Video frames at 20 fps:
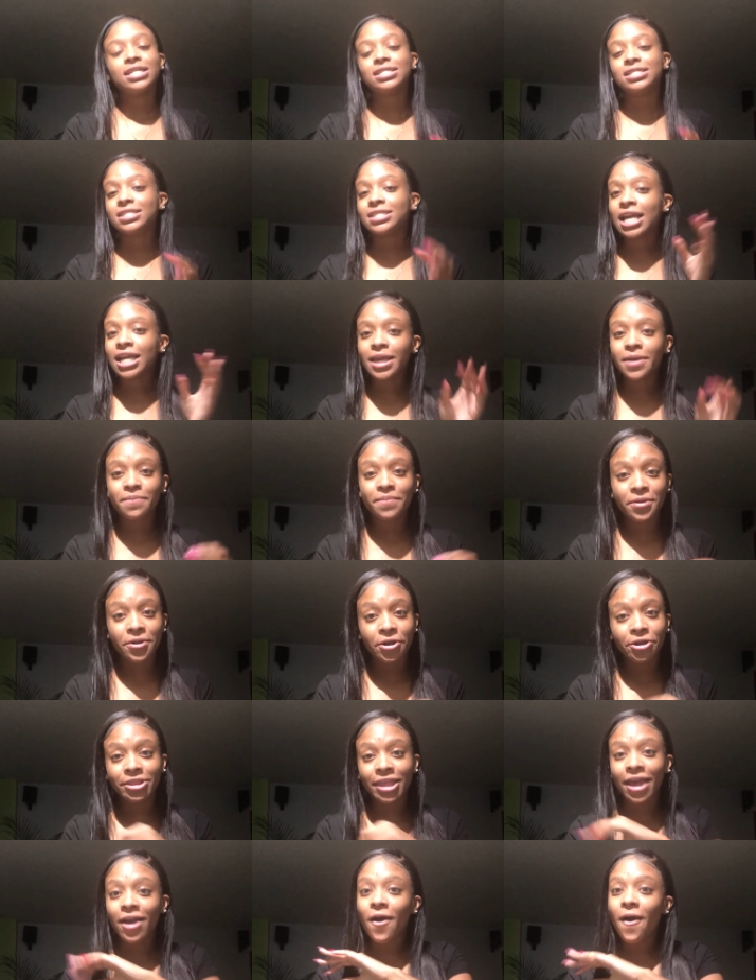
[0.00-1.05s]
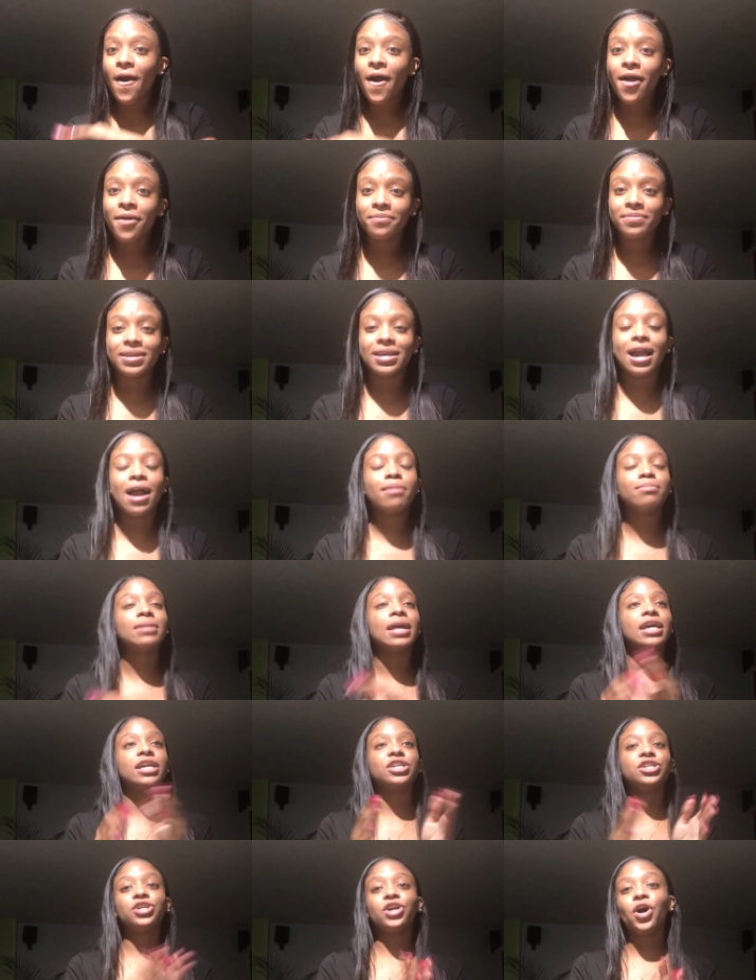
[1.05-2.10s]
Second period, they on me. I'm
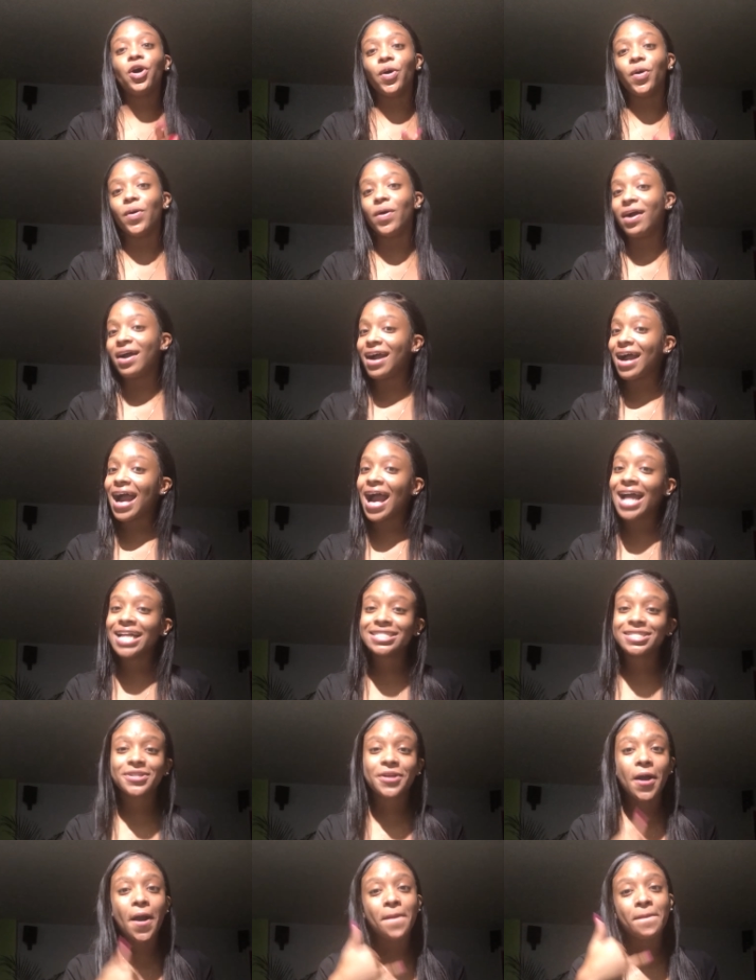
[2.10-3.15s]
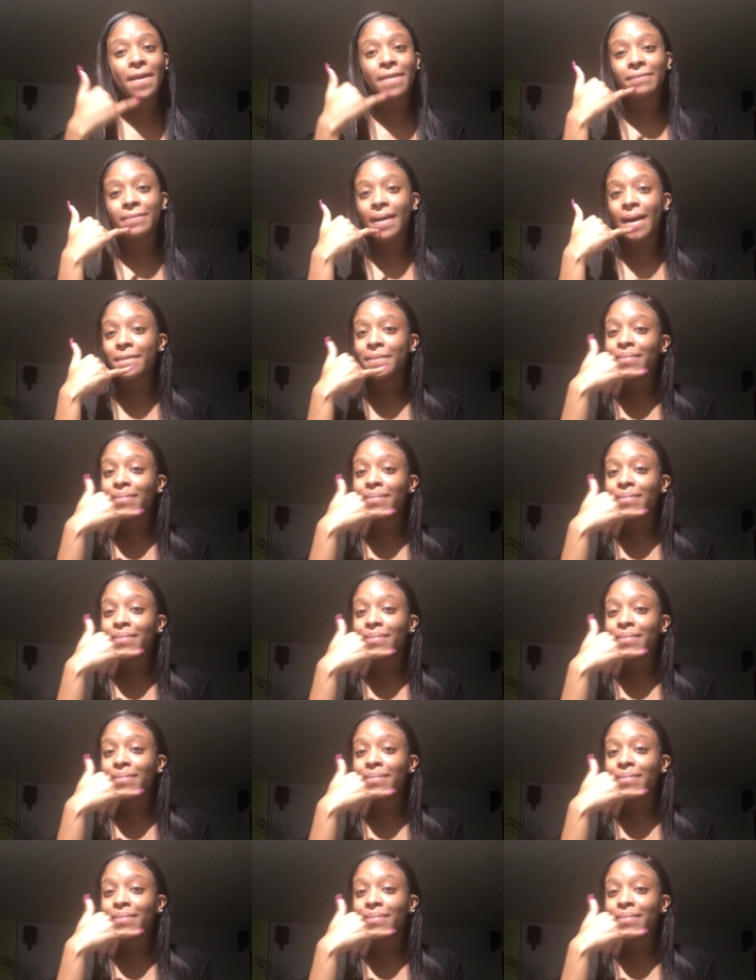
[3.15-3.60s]
like, yo, I call my mom.